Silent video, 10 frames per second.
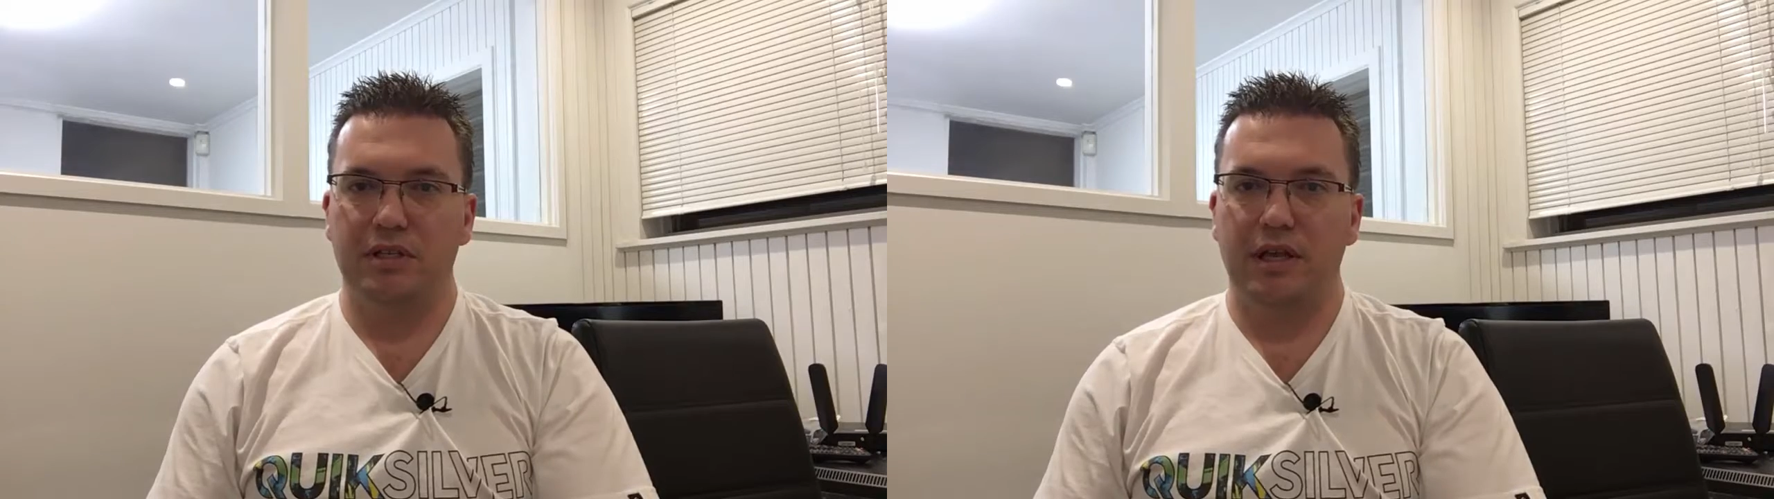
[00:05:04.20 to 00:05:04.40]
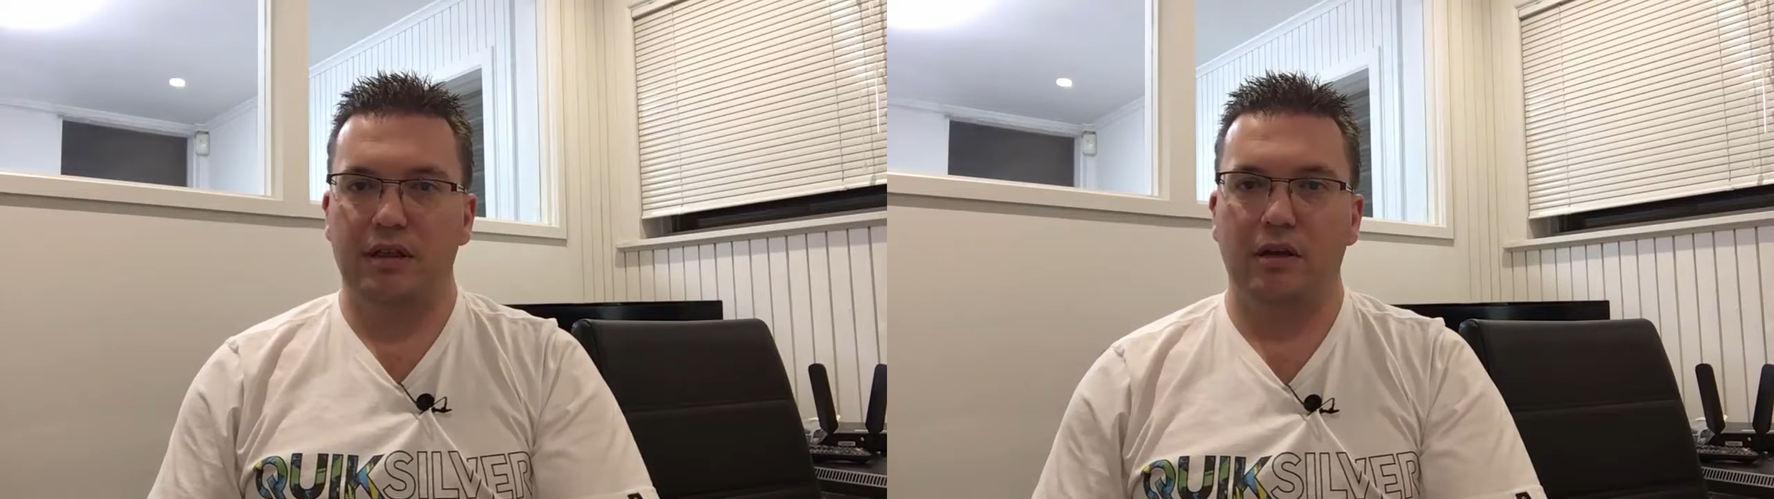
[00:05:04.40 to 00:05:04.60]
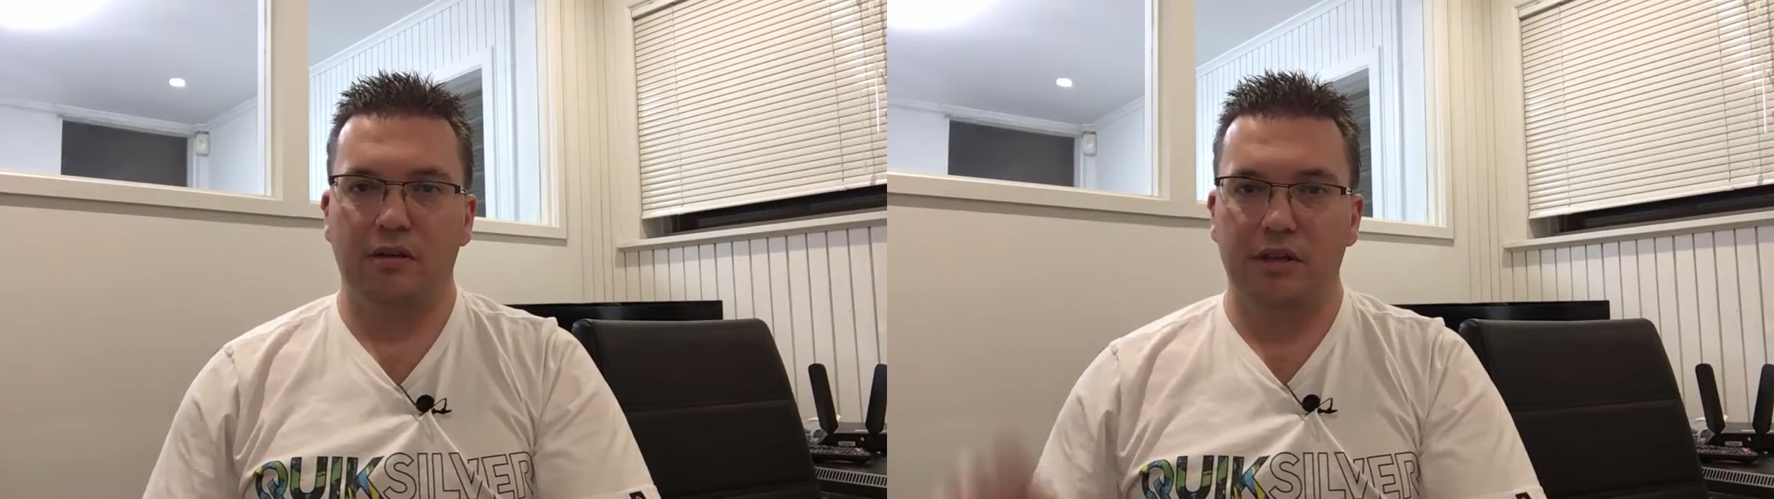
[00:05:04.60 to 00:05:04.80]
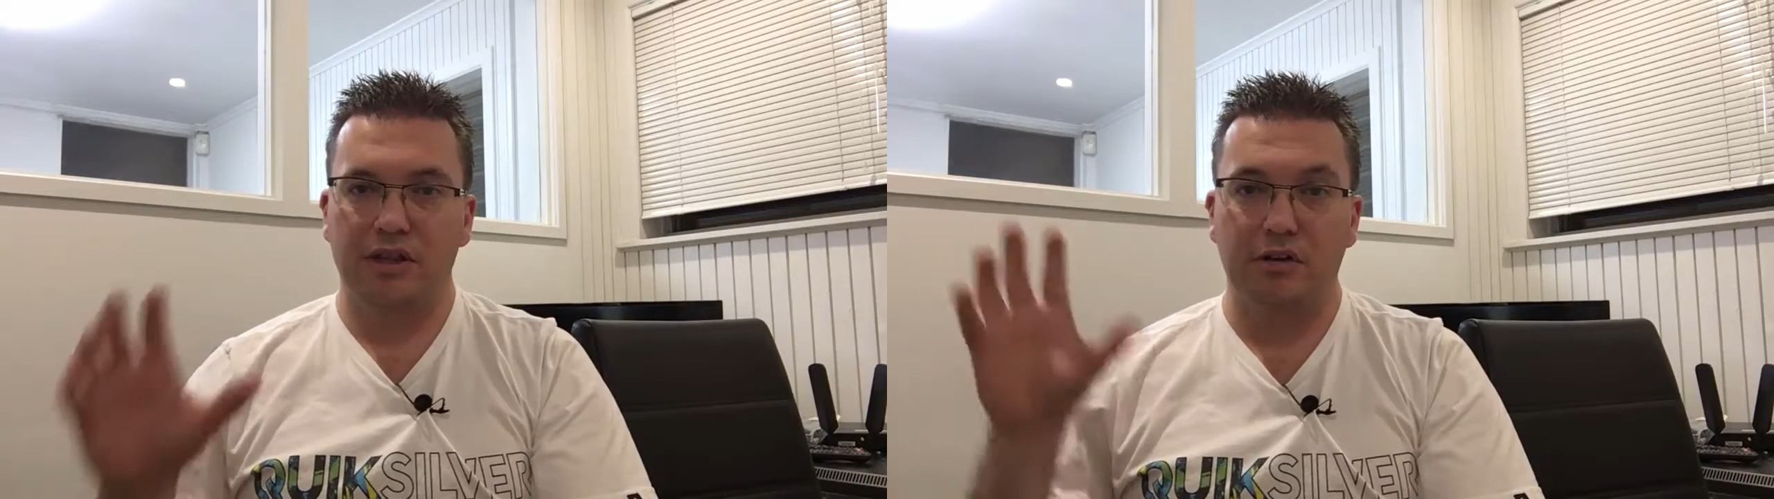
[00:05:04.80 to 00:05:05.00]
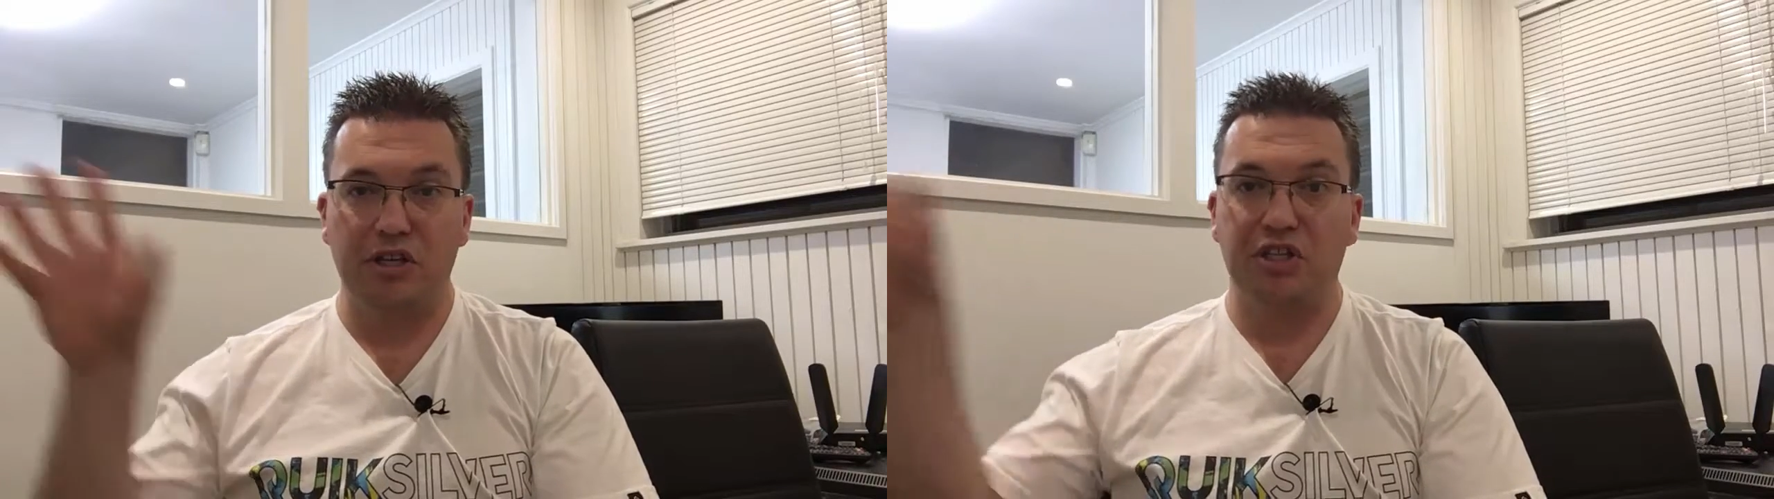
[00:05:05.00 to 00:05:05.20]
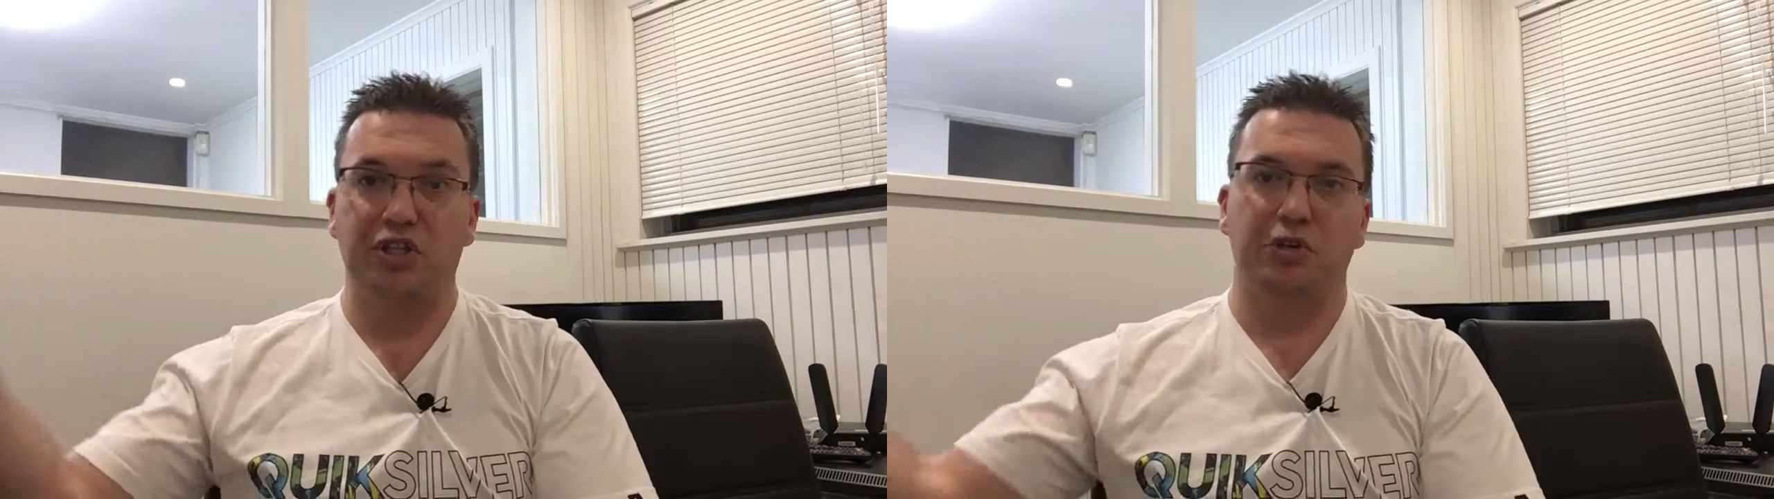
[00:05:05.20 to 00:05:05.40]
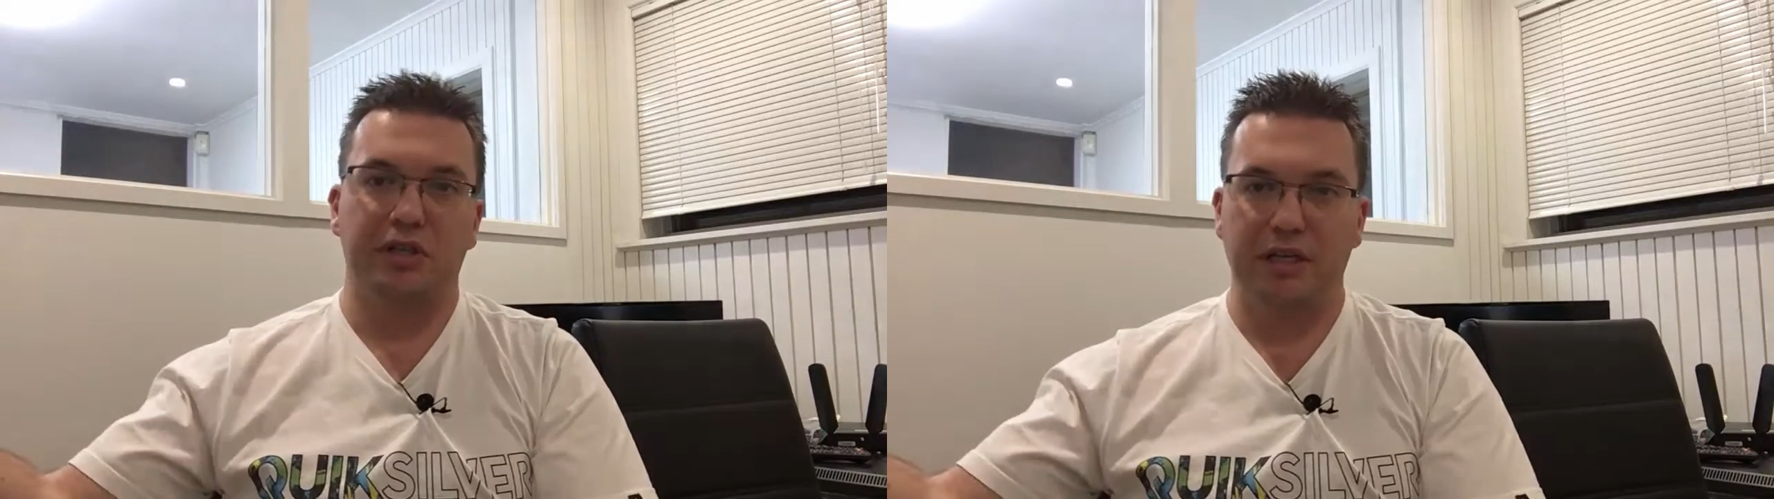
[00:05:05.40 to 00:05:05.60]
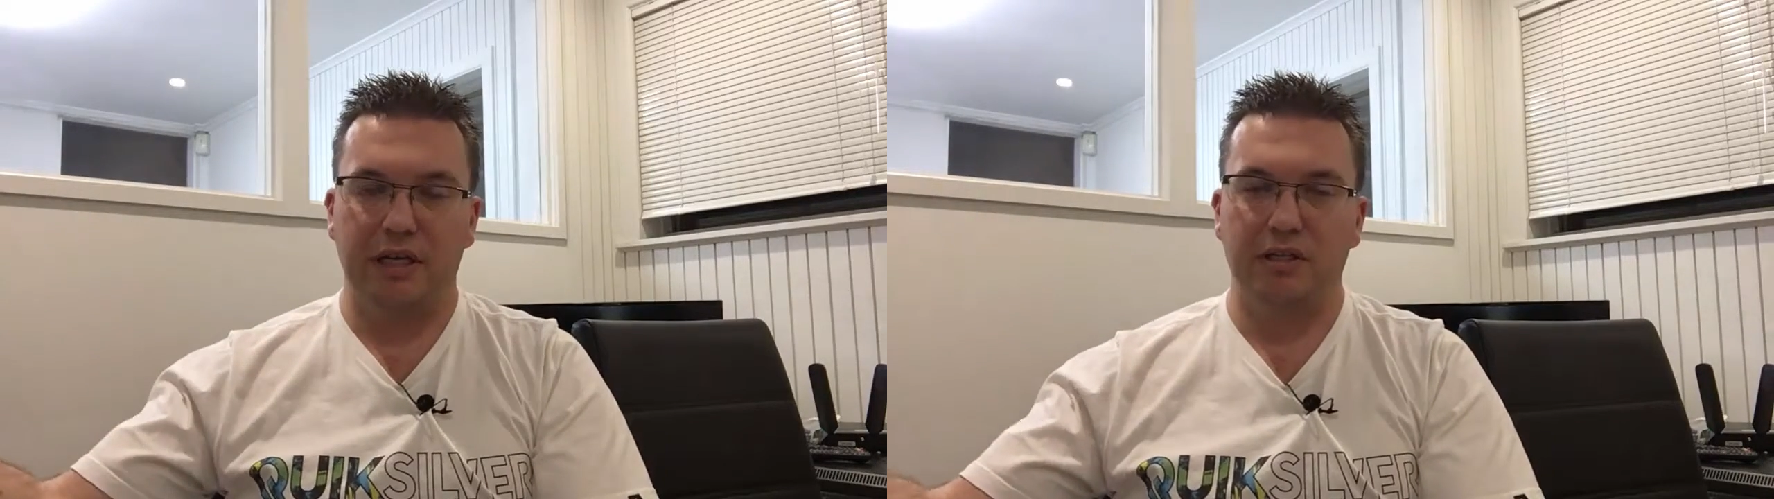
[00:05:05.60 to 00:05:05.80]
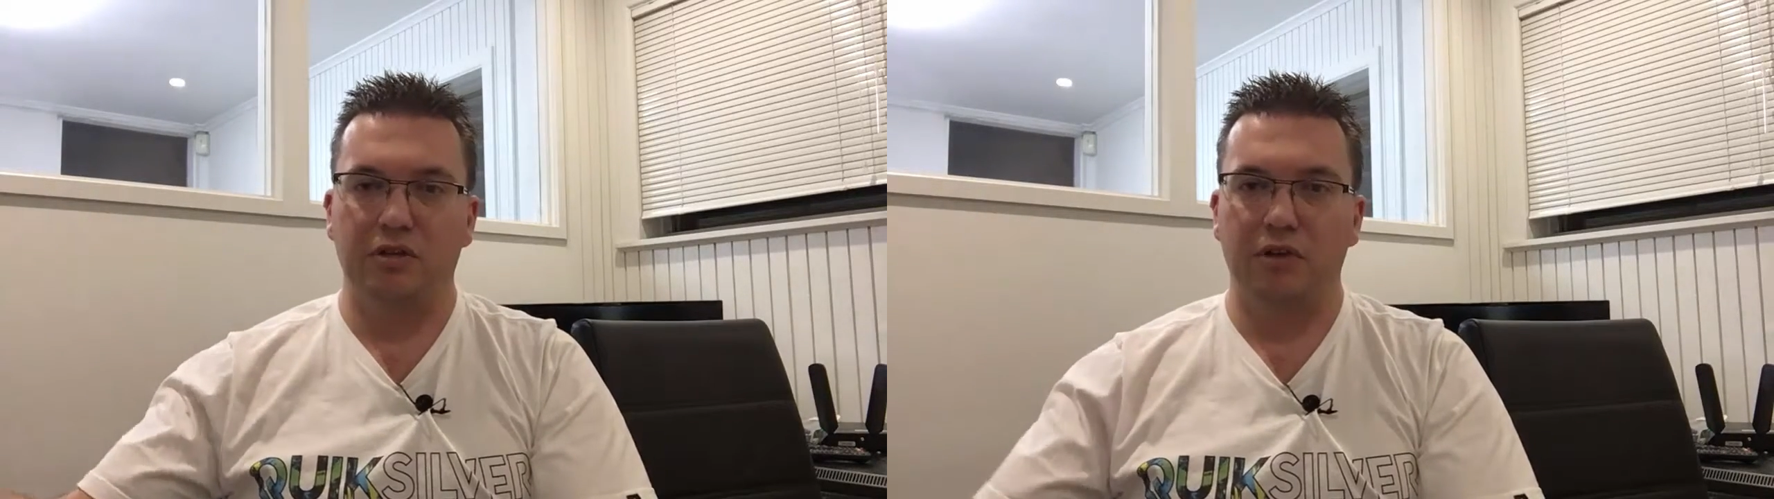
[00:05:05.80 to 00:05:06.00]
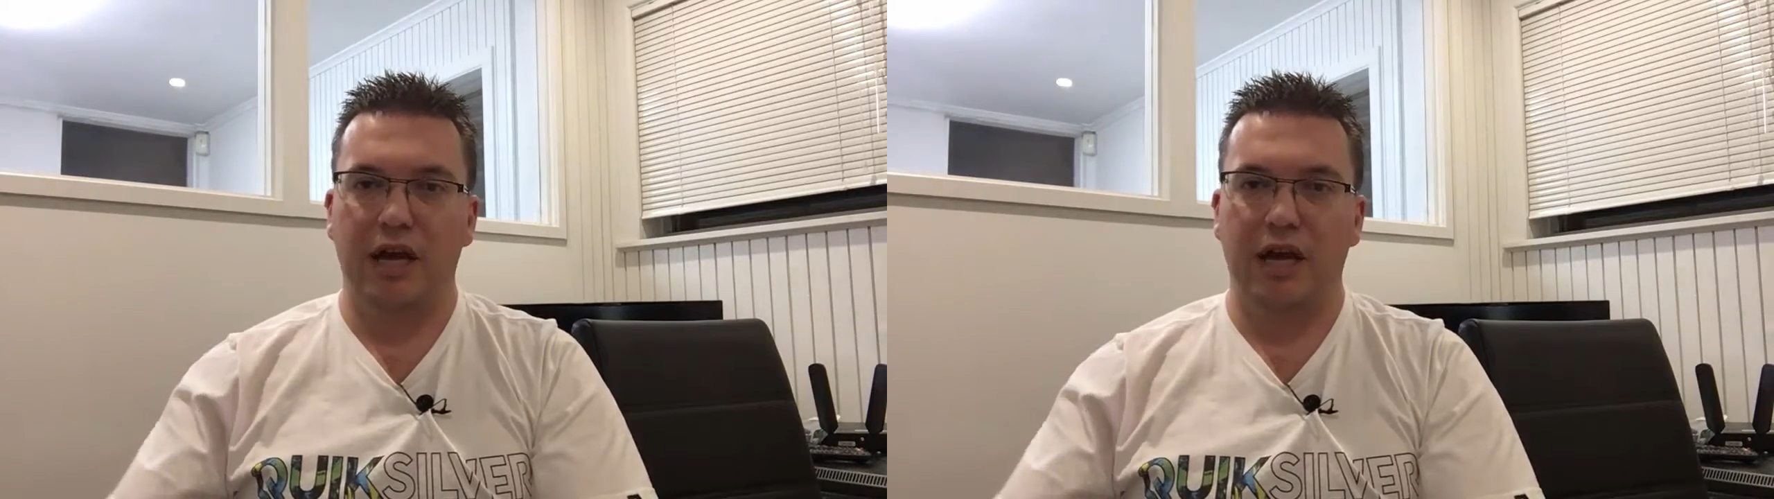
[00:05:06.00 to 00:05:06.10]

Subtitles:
that they're inserted into,